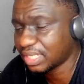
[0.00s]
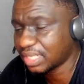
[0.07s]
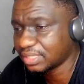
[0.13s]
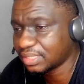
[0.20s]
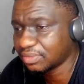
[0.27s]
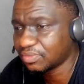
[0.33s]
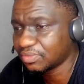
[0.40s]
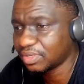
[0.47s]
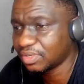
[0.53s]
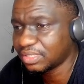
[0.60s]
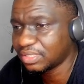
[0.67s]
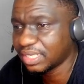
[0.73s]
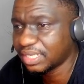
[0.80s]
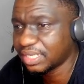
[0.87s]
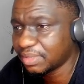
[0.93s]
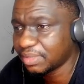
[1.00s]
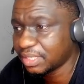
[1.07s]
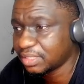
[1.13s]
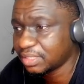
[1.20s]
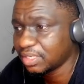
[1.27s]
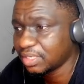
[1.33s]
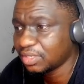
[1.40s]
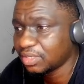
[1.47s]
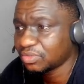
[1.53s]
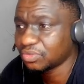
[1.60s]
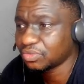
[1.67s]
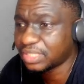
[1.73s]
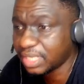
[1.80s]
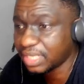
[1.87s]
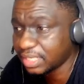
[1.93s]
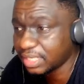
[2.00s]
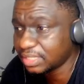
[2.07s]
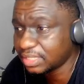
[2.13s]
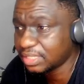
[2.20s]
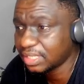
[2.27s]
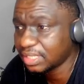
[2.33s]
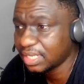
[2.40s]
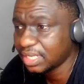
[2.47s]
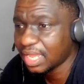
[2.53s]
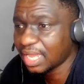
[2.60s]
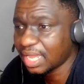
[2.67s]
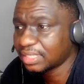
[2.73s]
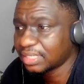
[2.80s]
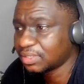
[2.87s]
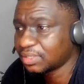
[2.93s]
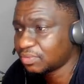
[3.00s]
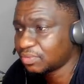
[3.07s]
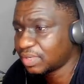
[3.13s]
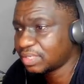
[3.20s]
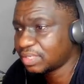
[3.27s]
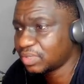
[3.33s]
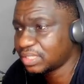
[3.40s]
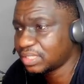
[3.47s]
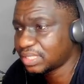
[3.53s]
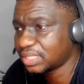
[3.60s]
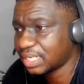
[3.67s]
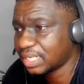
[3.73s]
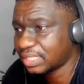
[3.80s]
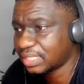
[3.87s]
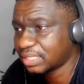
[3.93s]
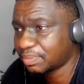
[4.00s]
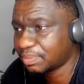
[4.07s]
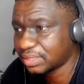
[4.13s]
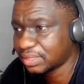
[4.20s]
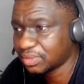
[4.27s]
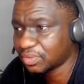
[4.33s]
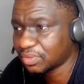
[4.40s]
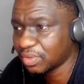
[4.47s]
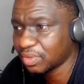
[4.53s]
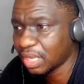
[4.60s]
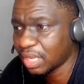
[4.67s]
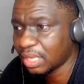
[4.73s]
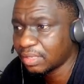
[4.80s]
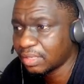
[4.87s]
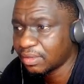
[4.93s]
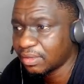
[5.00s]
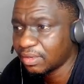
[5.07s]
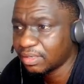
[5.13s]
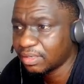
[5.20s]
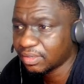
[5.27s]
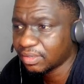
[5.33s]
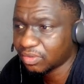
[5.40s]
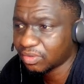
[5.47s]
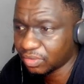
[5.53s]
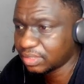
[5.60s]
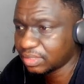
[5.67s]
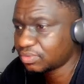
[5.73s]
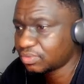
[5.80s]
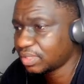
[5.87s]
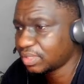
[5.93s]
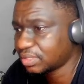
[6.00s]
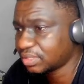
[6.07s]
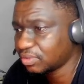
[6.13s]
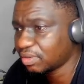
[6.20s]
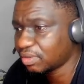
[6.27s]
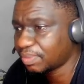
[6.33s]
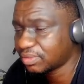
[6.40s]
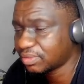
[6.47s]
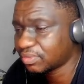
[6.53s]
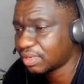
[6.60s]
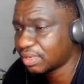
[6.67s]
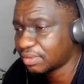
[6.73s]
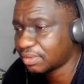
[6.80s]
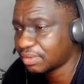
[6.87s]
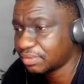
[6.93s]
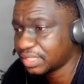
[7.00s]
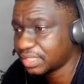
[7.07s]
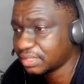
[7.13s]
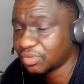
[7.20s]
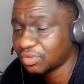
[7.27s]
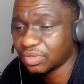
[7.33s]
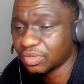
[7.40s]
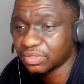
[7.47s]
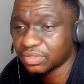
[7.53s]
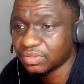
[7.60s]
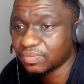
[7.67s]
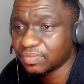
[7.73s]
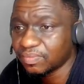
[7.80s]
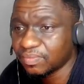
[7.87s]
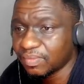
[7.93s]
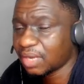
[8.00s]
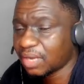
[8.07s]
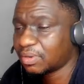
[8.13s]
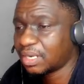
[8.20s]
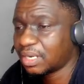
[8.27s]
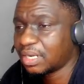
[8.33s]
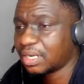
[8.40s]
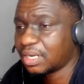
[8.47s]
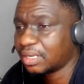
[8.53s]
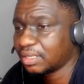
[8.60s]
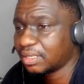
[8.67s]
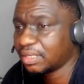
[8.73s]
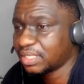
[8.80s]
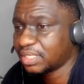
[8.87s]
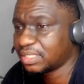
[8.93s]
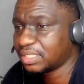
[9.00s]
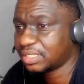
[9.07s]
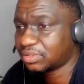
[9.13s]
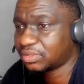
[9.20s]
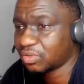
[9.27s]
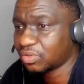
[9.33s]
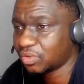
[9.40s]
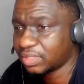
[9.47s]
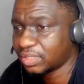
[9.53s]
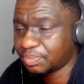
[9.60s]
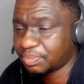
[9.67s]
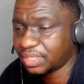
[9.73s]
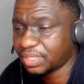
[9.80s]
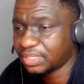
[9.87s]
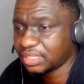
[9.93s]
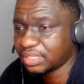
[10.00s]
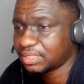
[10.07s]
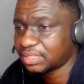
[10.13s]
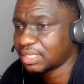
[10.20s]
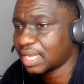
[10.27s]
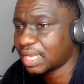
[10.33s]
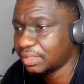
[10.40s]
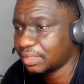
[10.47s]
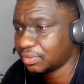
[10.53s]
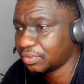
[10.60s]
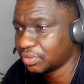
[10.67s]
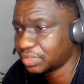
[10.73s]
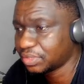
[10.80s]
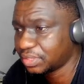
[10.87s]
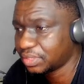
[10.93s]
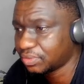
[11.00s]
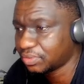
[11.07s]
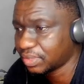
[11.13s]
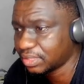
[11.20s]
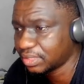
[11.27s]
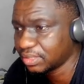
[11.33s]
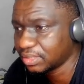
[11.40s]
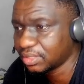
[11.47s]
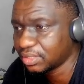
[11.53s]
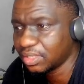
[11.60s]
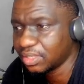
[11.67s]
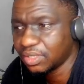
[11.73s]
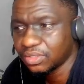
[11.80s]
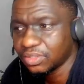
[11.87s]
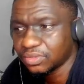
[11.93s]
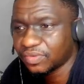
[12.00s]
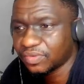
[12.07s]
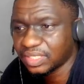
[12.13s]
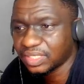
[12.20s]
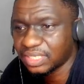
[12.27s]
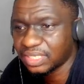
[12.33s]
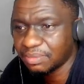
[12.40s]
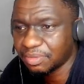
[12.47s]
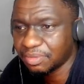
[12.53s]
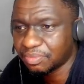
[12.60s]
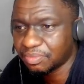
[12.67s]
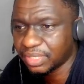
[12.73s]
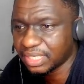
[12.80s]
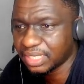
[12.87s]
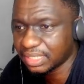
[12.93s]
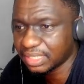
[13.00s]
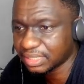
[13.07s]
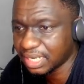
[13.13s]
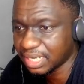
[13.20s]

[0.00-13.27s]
the image to change as and when we select a particular constituency or a particular region, because our images or the pink sheets are in constituencies. So first, let me bring in a slicer